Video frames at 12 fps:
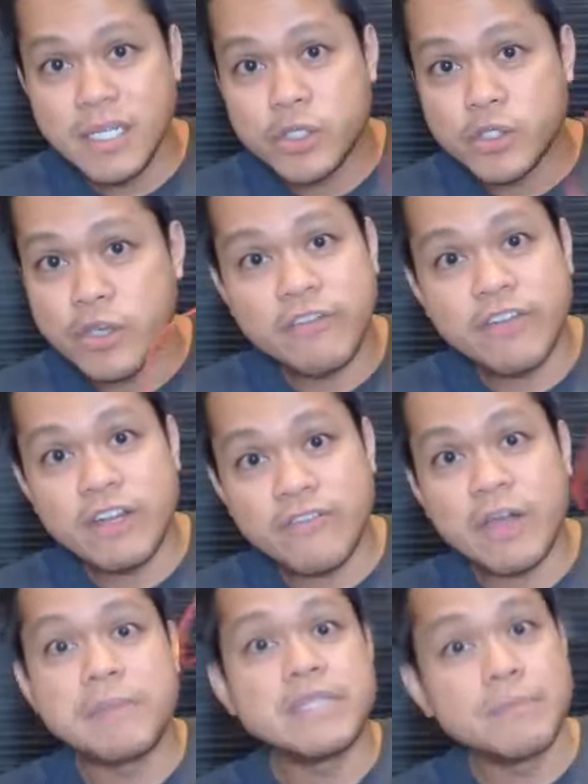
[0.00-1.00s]
So even if
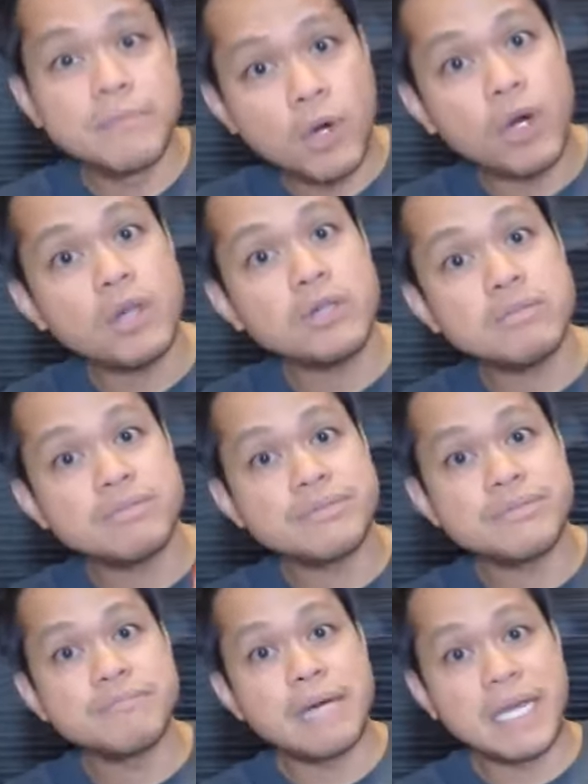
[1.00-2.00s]
I'm in the mall
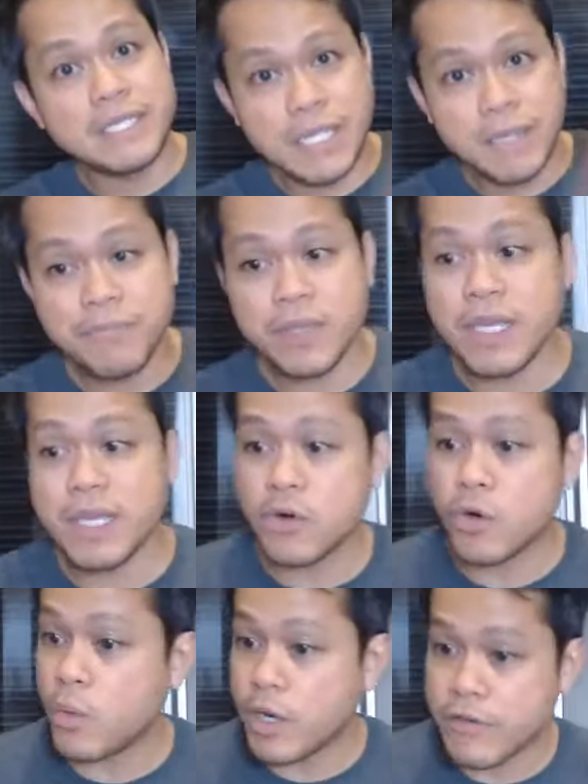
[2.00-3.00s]
buying something
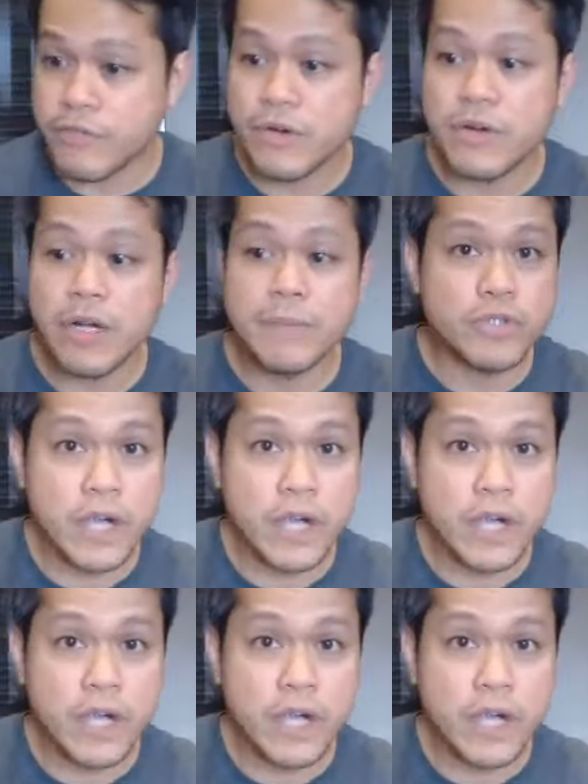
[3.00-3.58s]
or whatever, I'm